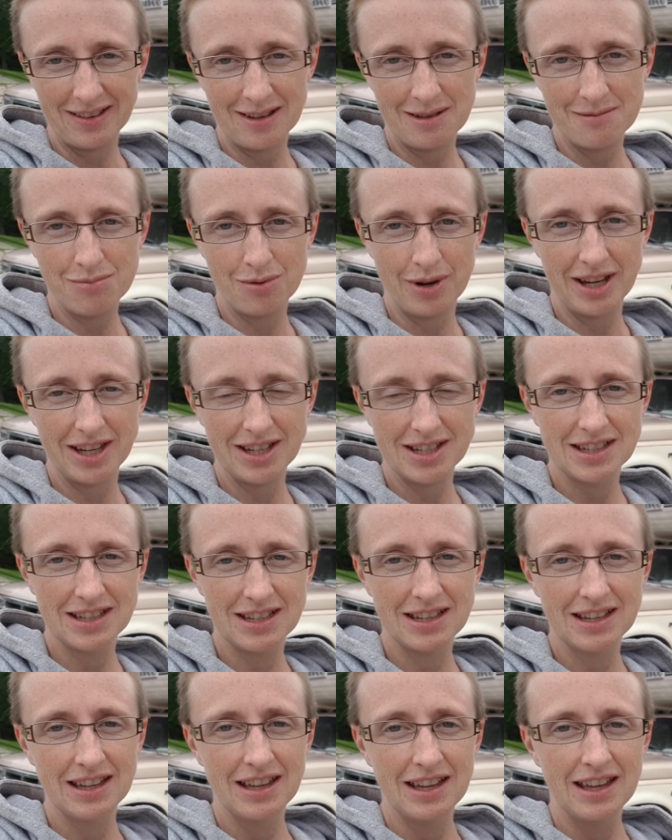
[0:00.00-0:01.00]
some
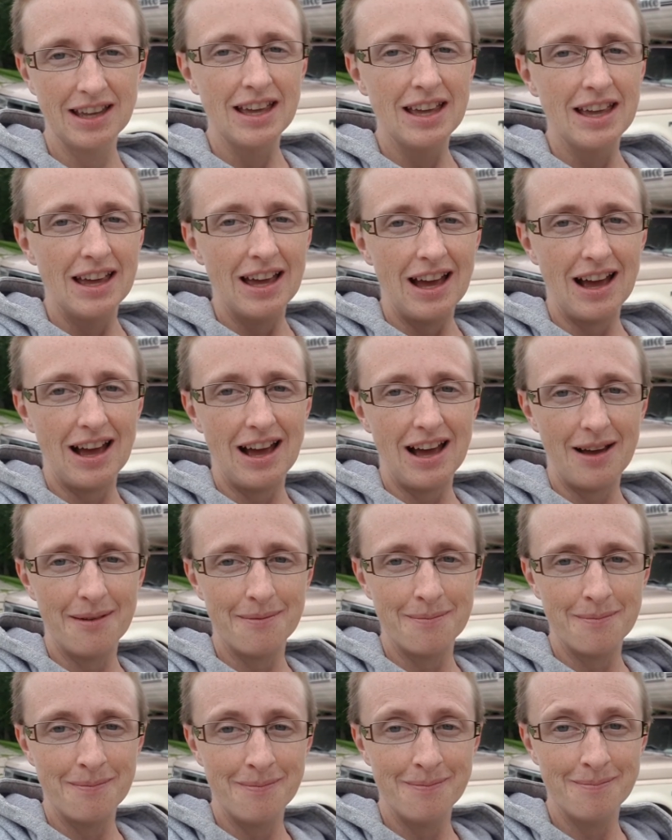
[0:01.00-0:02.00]
point.
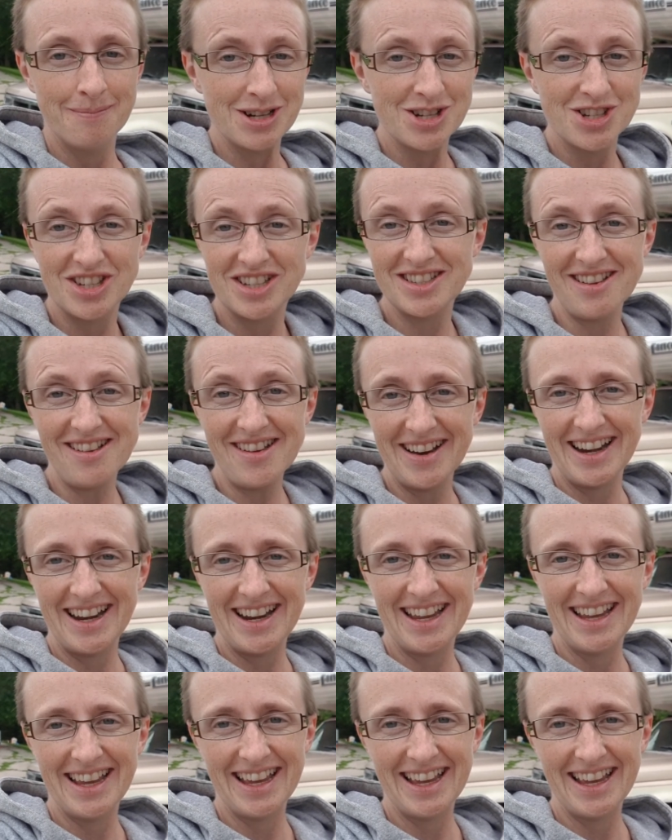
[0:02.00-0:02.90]
Um, but she's on.